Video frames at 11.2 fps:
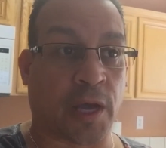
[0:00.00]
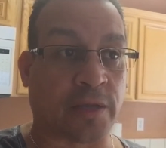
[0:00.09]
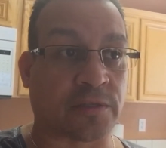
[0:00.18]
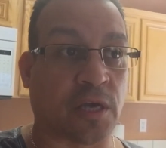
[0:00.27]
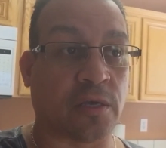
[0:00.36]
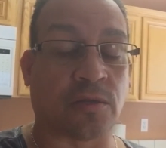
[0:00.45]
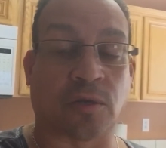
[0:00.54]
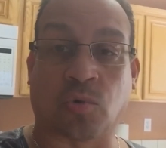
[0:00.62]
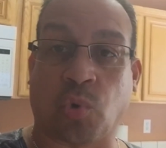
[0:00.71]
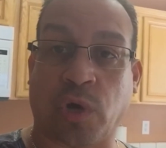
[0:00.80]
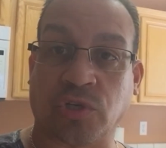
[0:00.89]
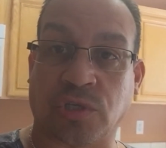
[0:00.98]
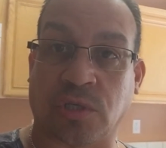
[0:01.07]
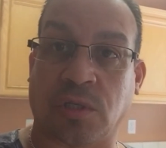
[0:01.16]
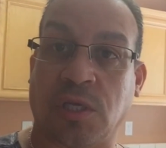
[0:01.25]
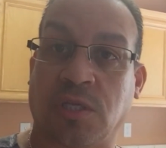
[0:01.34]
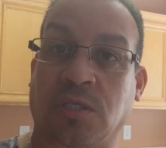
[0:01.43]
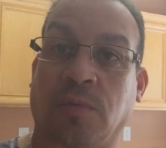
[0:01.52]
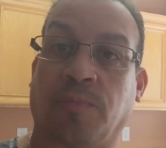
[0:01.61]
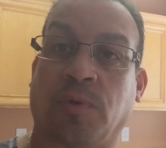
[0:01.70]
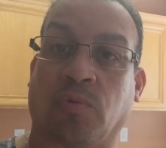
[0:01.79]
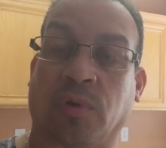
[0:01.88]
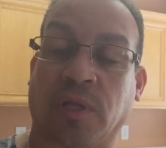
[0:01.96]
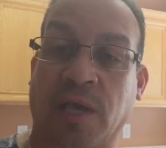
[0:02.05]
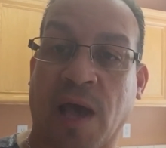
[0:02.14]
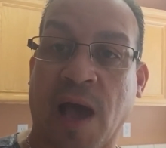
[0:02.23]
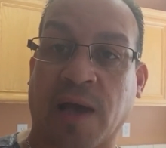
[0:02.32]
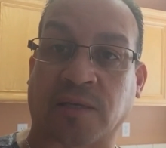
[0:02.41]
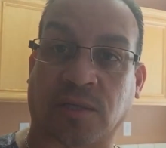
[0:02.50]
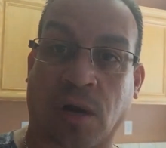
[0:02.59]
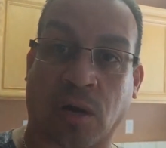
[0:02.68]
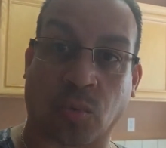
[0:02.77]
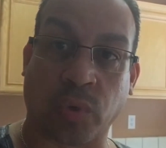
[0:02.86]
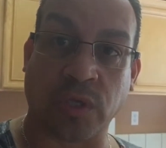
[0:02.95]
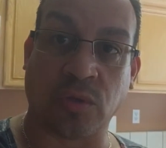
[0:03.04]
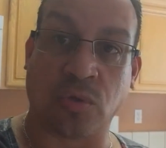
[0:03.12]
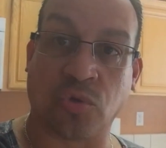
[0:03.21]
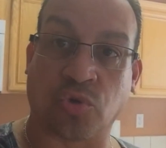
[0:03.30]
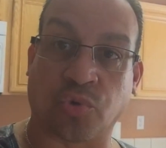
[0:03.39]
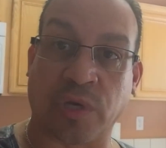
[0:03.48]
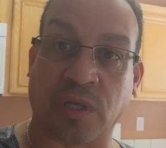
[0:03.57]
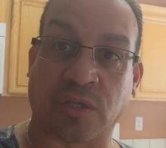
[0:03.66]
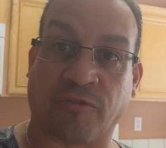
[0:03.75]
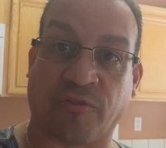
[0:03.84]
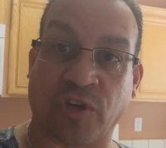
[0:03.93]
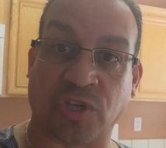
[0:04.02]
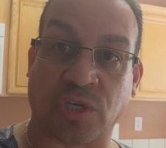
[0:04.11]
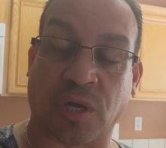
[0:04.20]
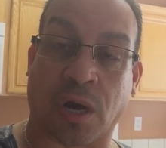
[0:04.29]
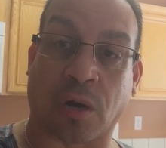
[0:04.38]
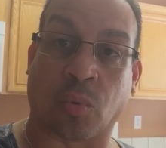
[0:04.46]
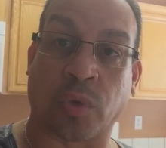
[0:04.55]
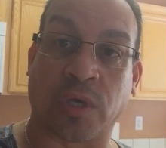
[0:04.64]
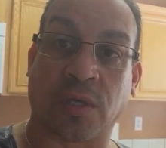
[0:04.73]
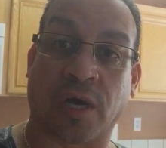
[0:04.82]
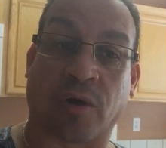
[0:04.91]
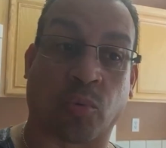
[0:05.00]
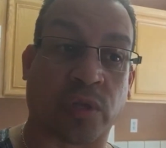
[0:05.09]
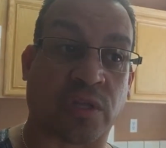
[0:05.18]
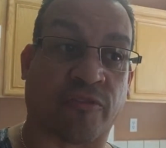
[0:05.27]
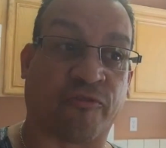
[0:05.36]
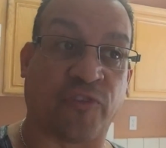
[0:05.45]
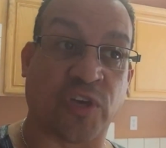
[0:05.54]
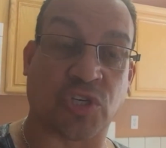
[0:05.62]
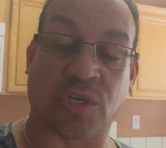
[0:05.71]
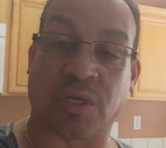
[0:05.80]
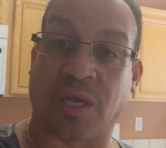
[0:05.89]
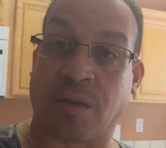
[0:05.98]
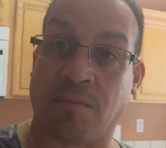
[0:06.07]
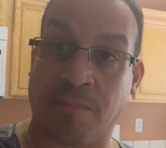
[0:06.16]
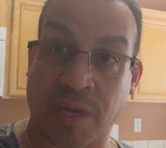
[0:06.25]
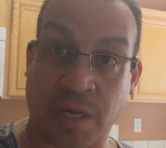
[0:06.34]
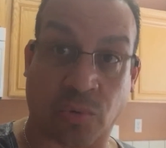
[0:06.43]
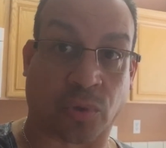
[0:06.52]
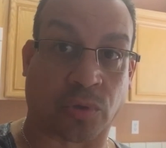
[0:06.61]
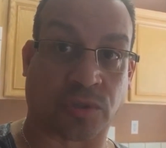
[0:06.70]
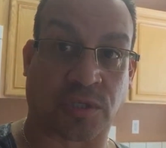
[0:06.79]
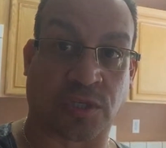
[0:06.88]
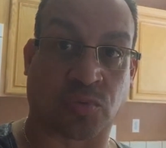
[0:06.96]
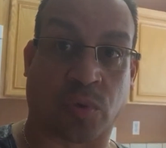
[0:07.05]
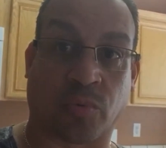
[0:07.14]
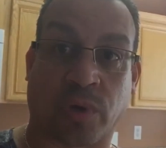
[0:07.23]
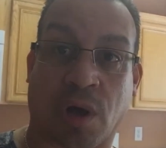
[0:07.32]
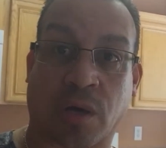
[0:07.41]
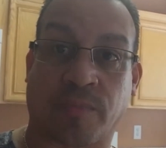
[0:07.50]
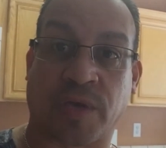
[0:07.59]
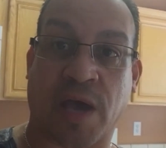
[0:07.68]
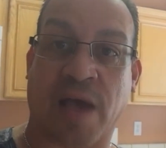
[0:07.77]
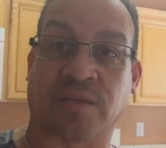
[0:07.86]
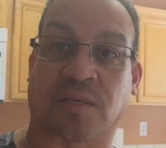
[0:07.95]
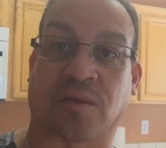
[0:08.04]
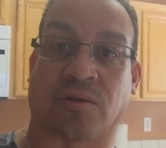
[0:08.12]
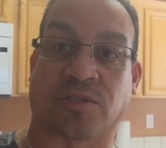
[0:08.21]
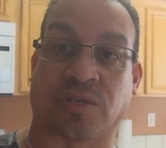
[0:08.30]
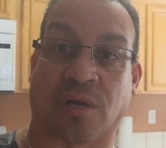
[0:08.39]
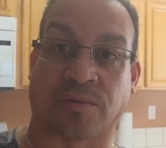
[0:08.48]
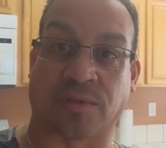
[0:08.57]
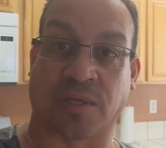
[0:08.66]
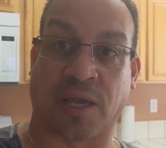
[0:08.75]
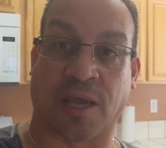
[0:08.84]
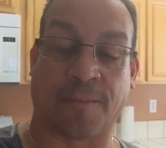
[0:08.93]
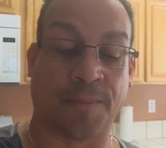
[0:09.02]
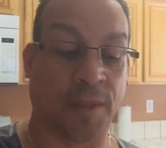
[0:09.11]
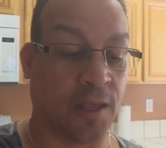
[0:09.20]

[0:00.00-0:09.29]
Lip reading: I tell you, the question needs to be really asked. Are we nutrient deficient? Are we deficient in minerals is what we ought to be asking ourselves today.